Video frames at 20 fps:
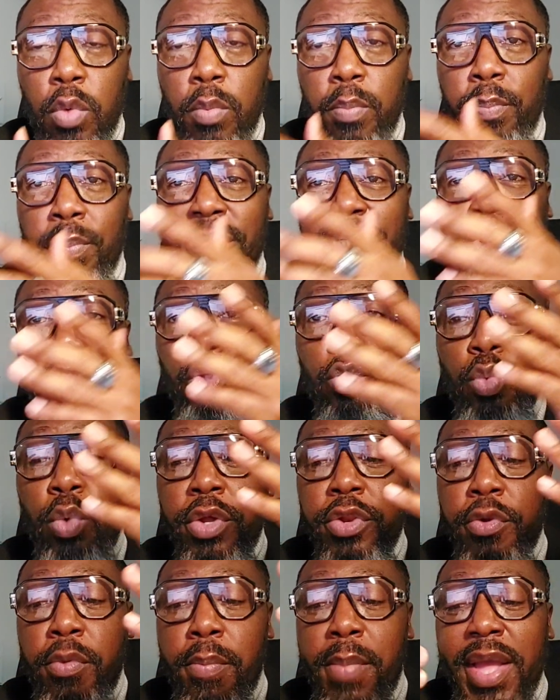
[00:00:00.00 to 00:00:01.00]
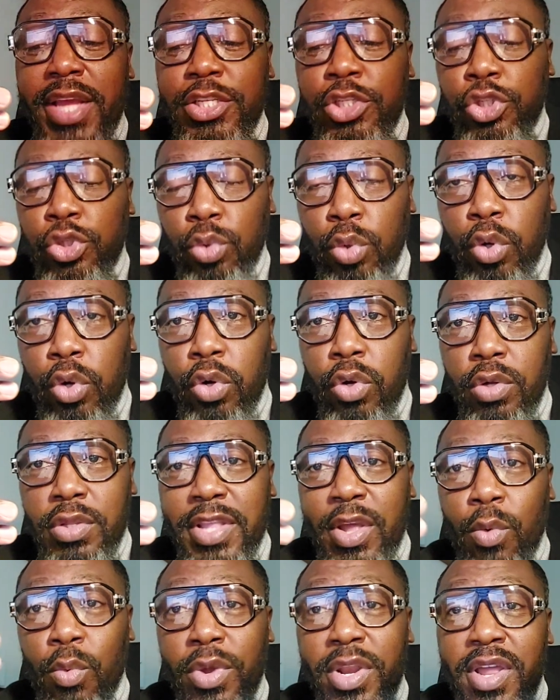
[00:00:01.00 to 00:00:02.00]
but you want to make sure
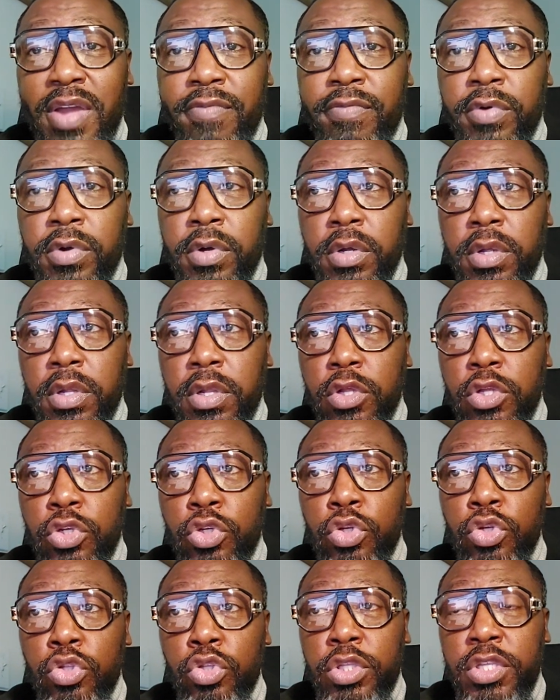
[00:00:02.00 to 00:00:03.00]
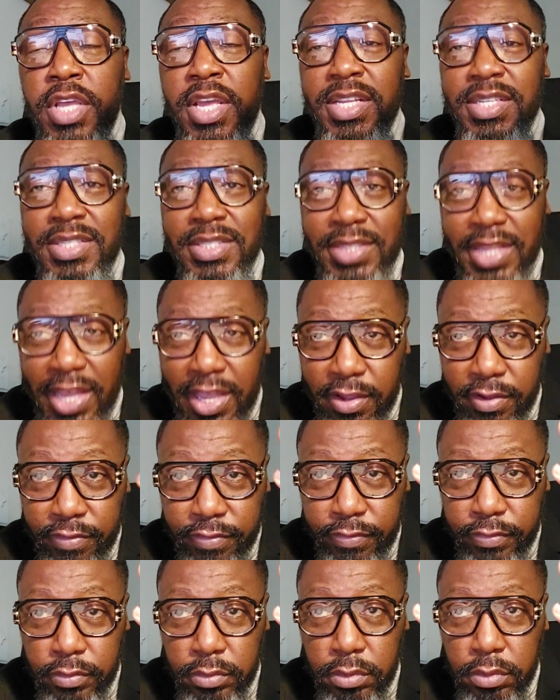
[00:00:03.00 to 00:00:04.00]
that whatever you did save,
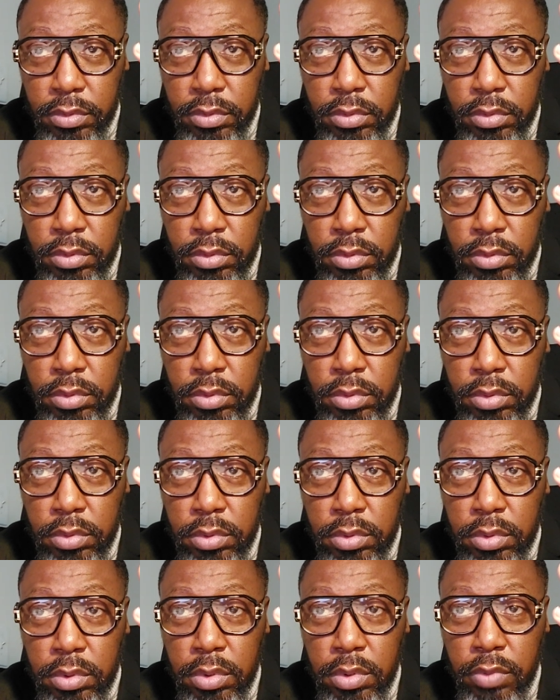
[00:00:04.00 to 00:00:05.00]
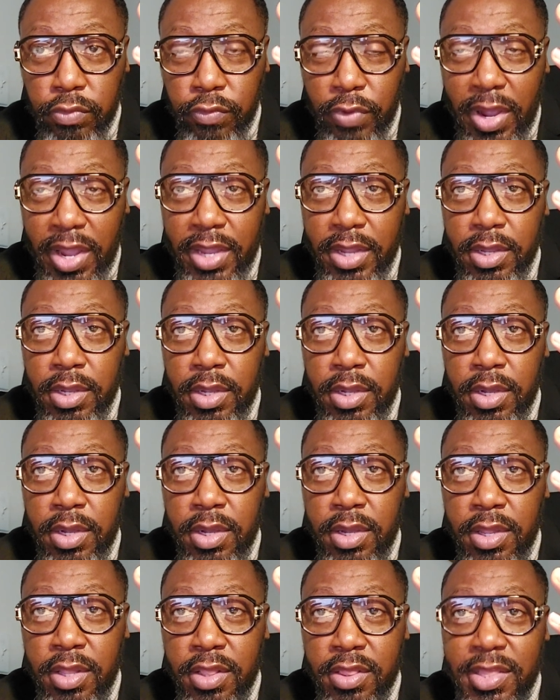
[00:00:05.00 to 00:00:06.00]
right,
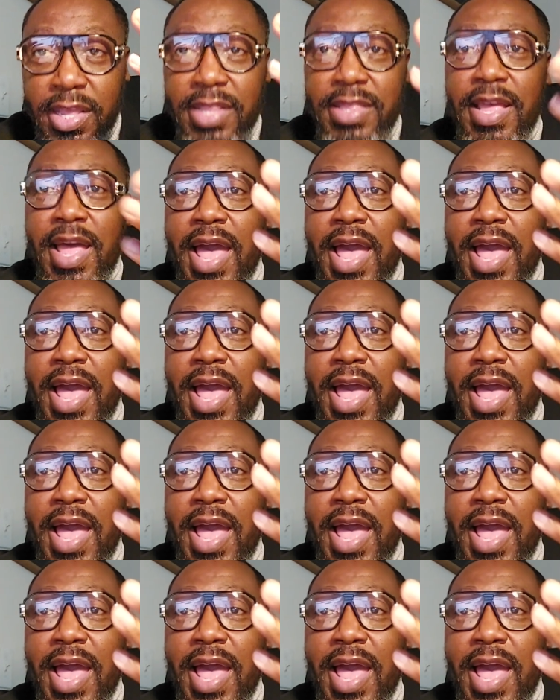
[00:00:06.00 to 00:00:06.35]
that the